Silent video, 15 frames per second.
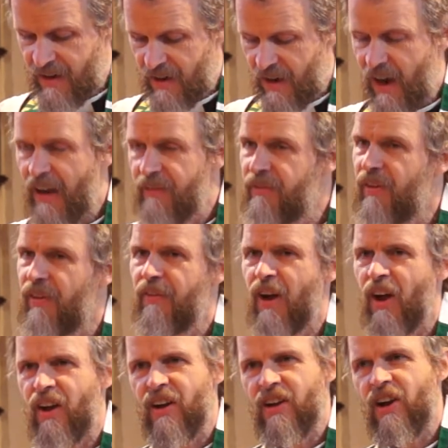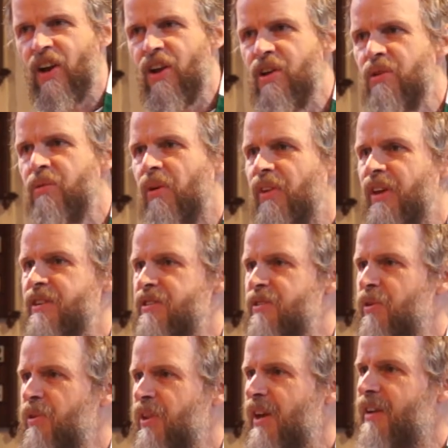I haven't a clue what they saw
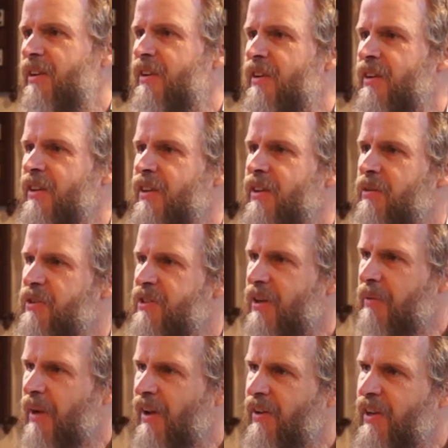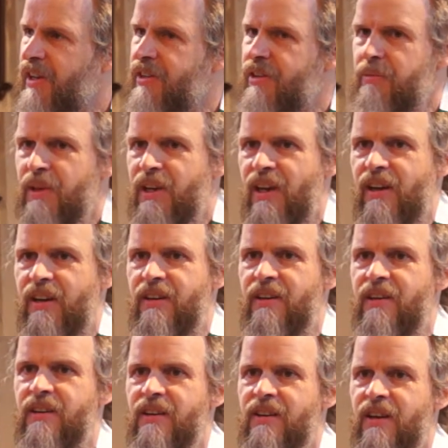then that would somehow lead them again
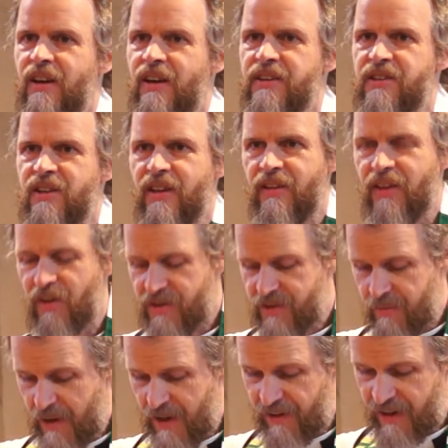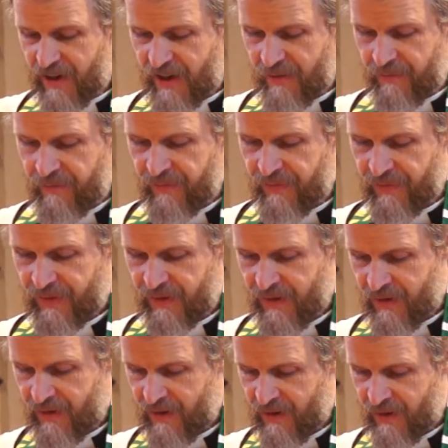until they got to Bethlehem.
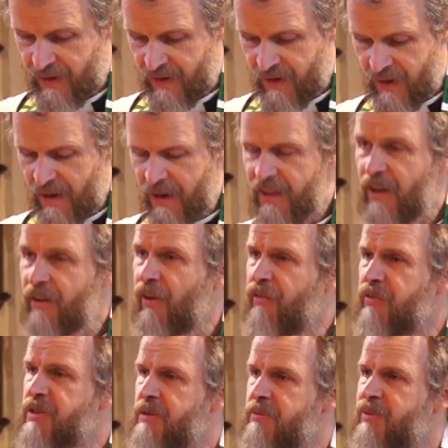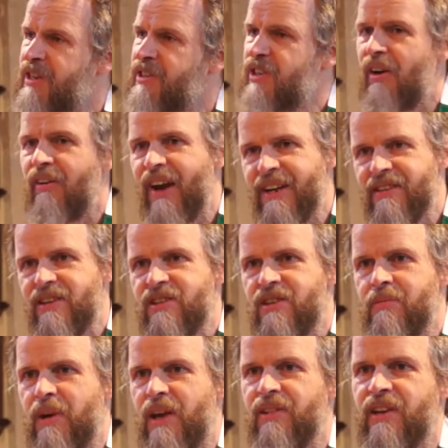They'd obviously been directed to
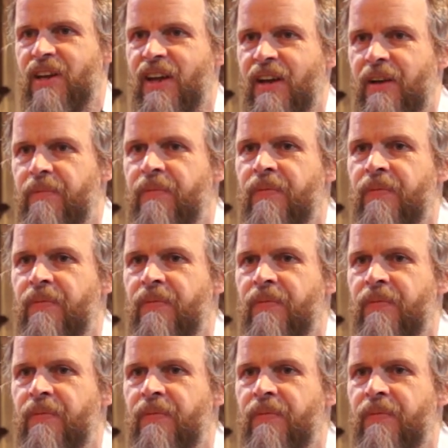Bethlehem.